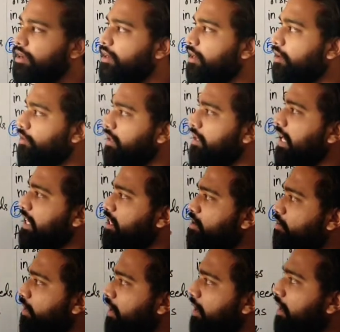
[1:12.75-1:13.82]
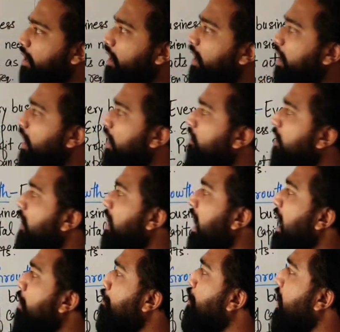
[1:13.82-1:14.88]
Now the next one, he will take